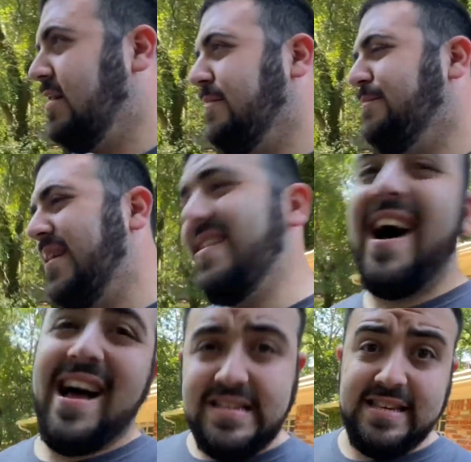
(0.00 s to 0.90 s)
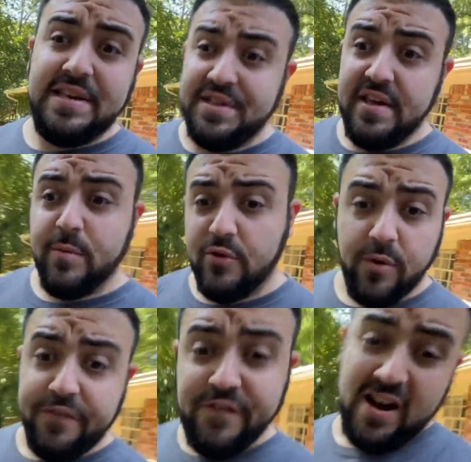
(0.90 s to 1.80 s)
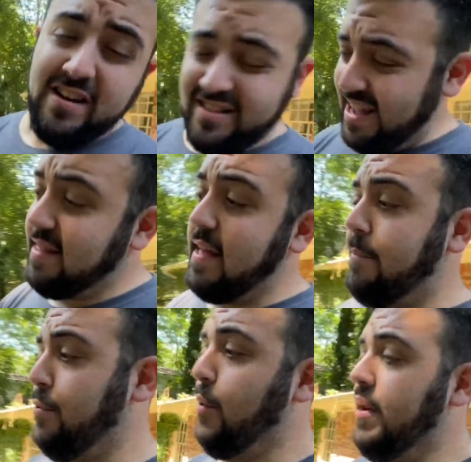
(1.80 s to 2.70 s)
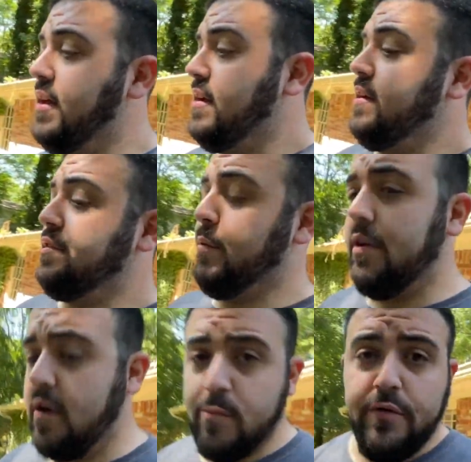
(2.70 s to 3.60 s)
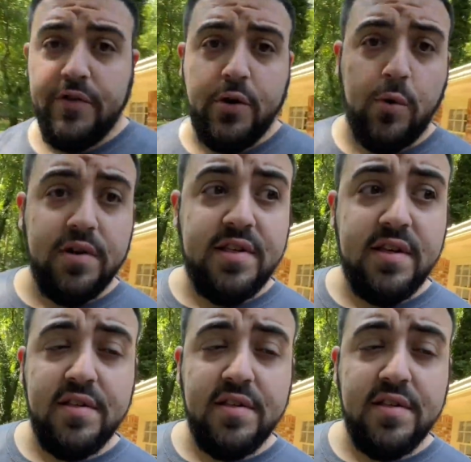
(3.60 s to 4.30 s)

mid to high 60s, which we're finally at that point. So we're going to go move the tortoises